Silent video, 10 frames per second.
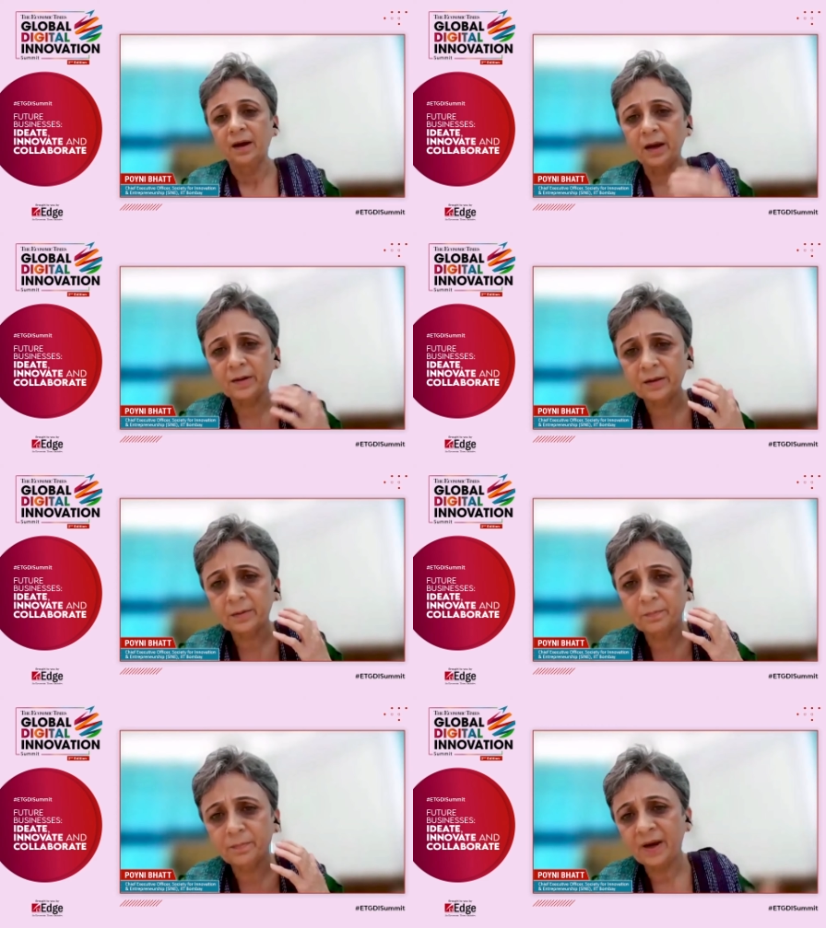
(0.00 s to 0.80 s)
And the
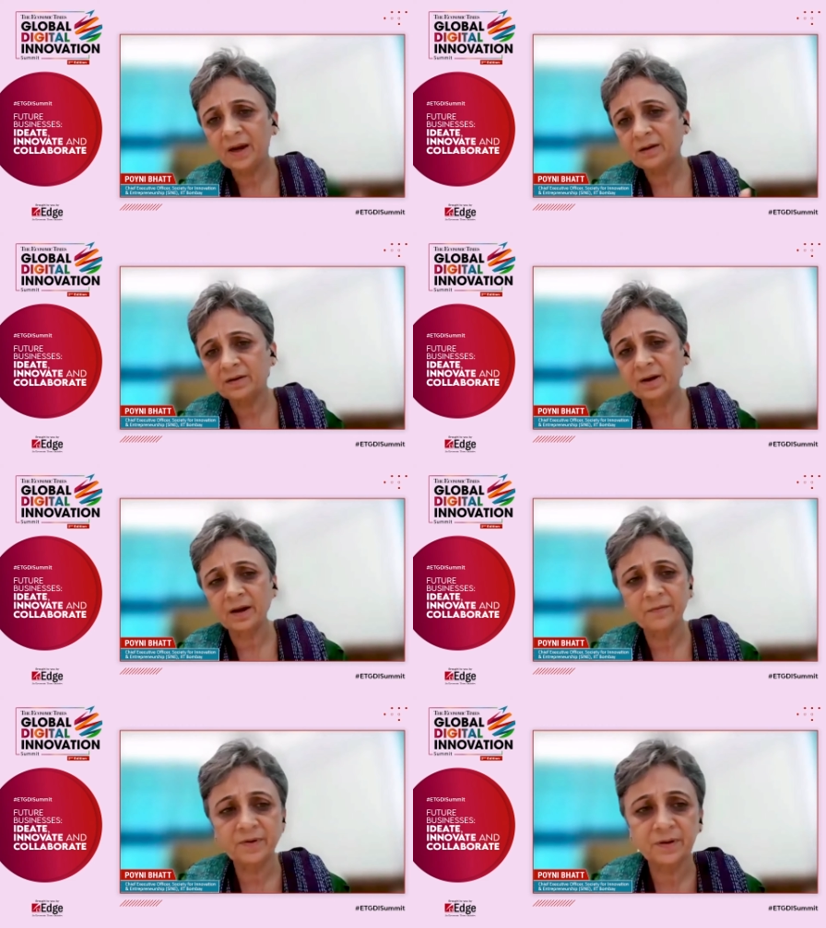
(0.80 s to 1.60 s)
main
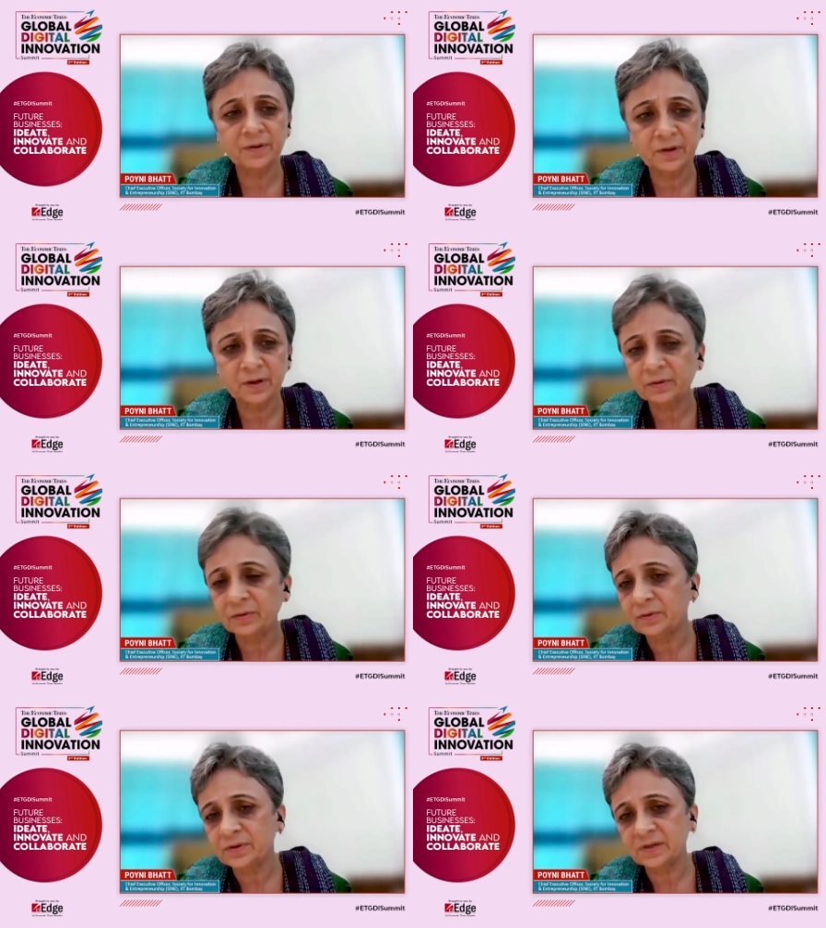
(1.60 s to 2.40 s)
driver during
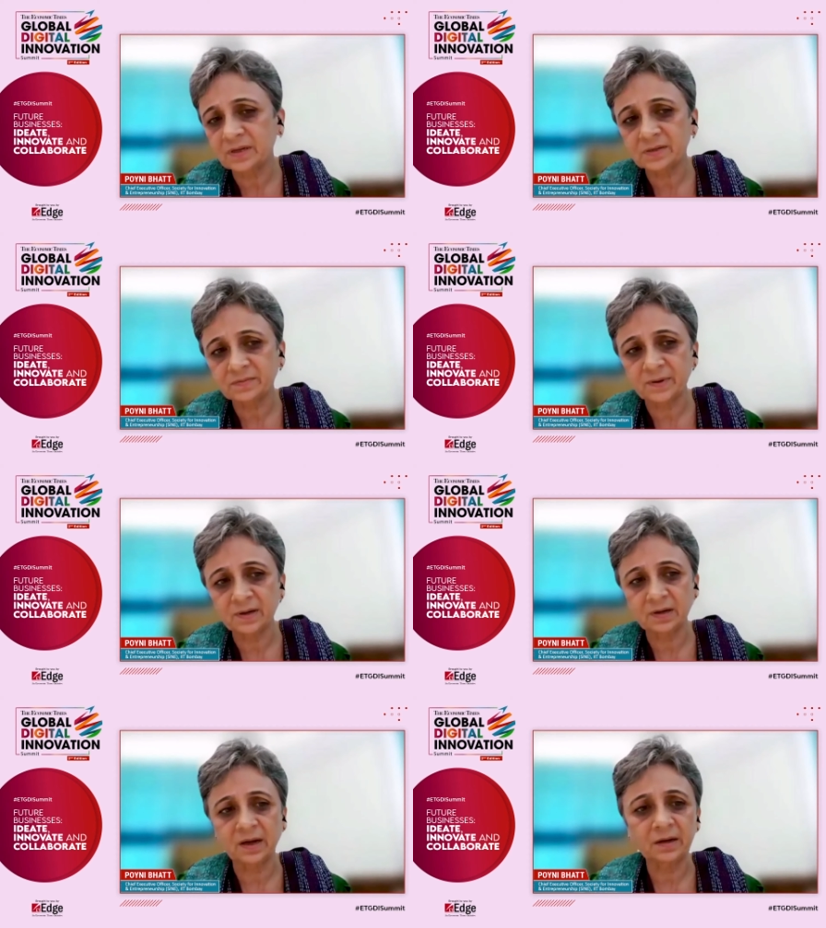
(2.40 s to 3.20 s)
those days
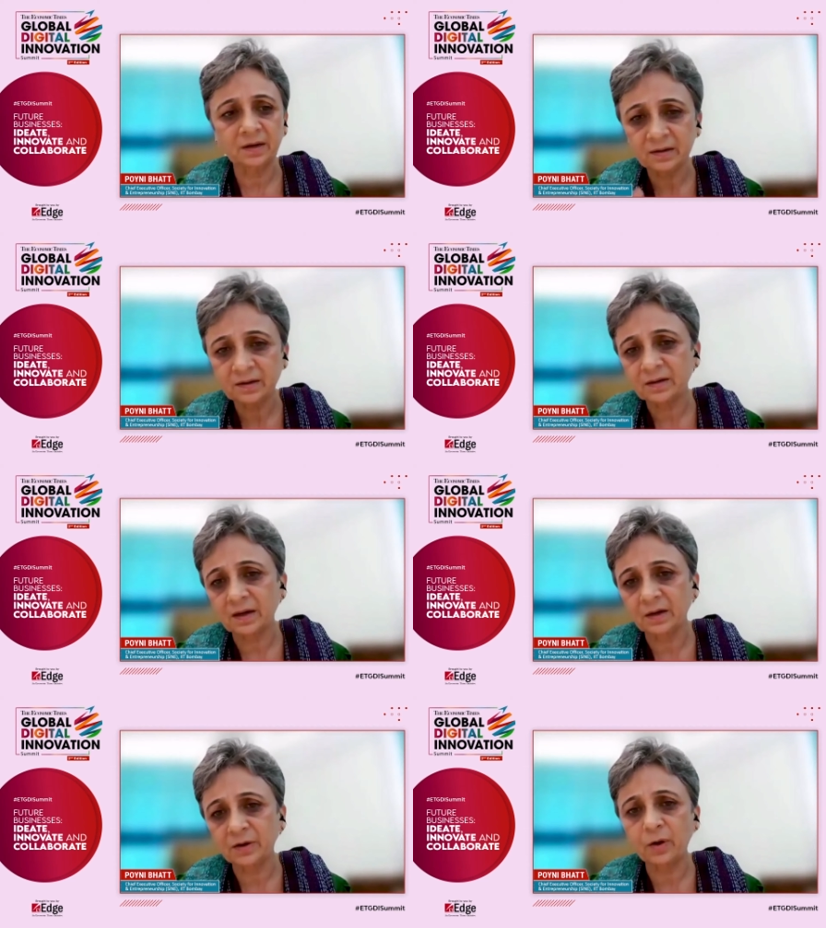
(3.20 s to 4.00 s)
were like
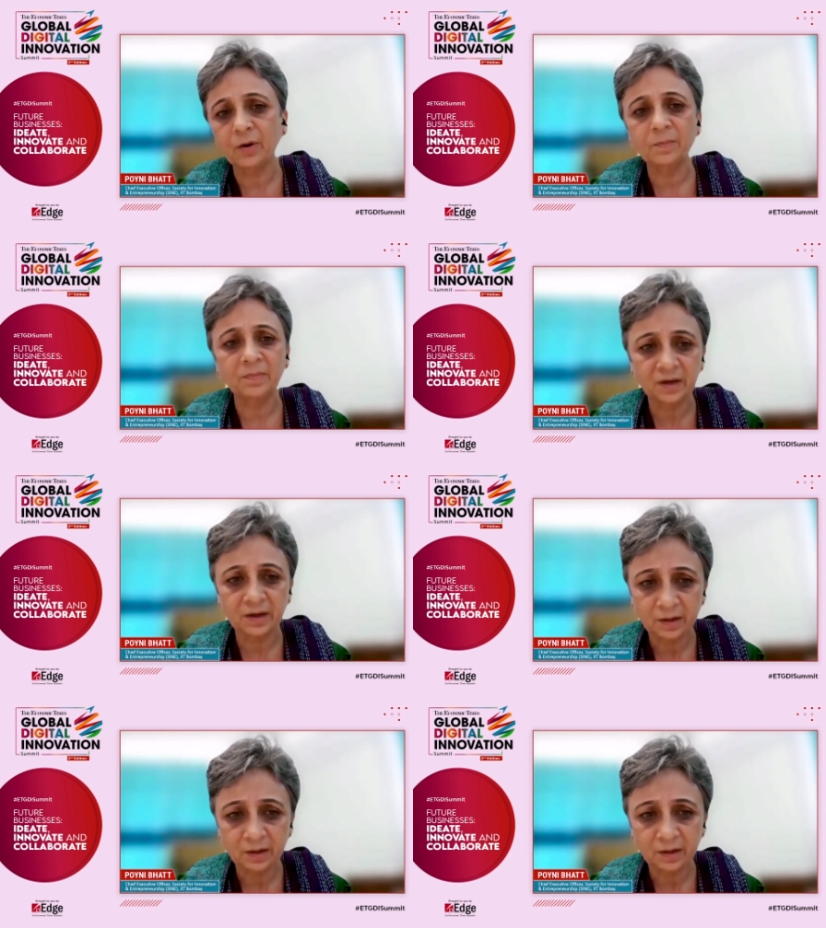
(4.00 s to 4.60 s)
telecom